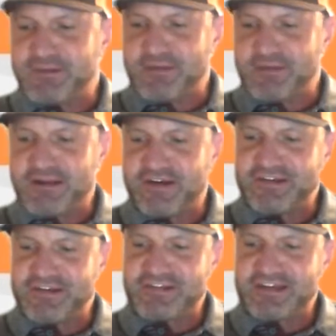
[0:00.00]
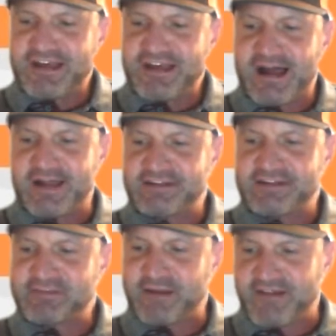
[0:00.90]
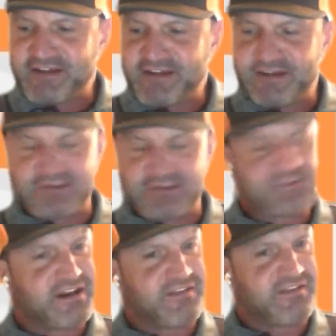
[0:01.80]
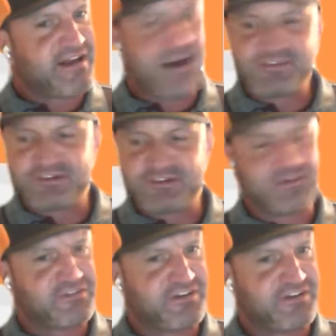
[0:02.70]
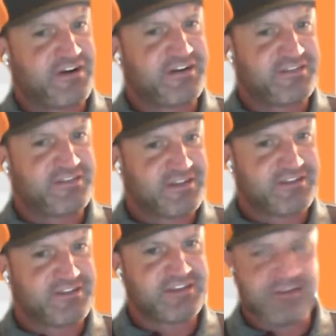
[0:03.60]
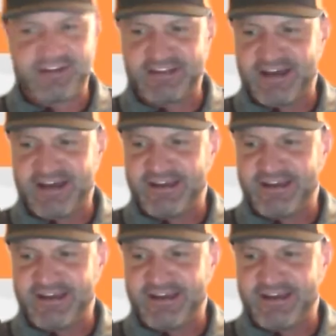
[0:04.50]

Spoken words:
because I spend a lot of time just studying like how students learn and stuff like that.